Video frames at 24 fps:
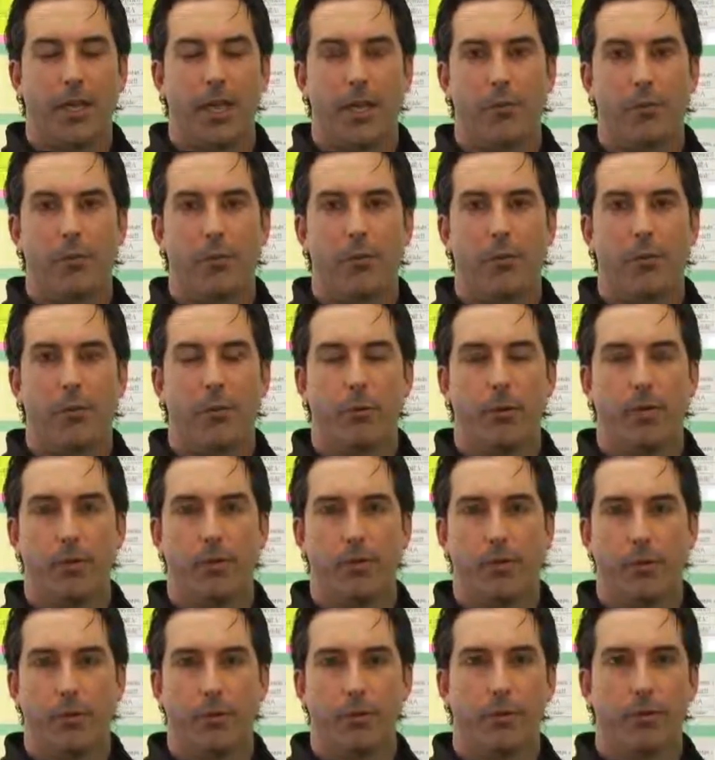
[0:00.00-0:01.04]
And what will we
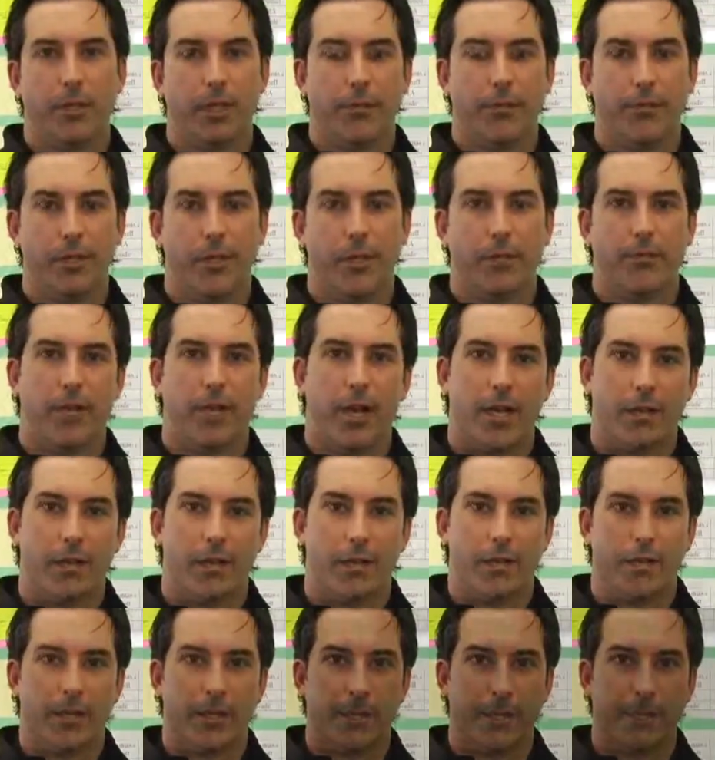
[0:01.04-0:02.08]
do if they have not
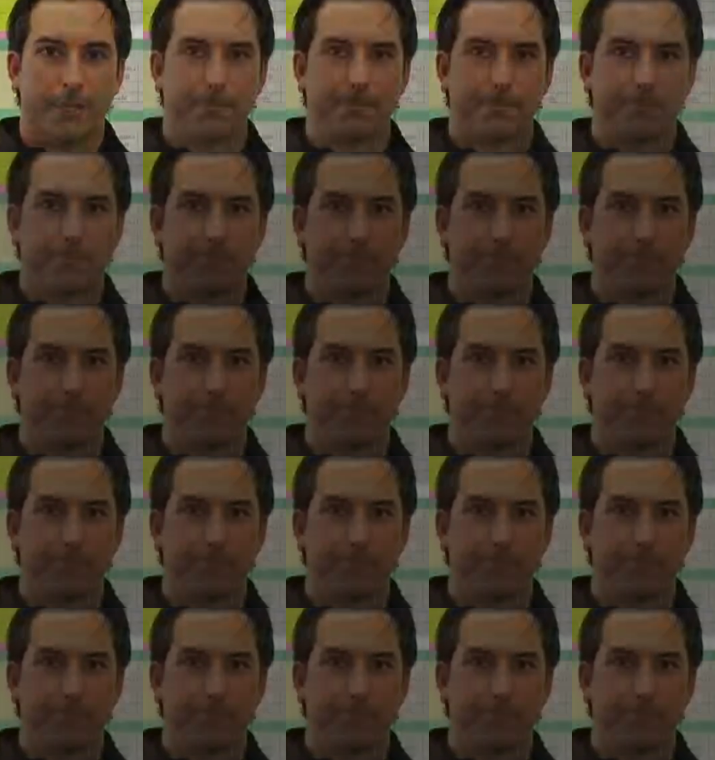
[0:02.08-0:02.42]
learned it?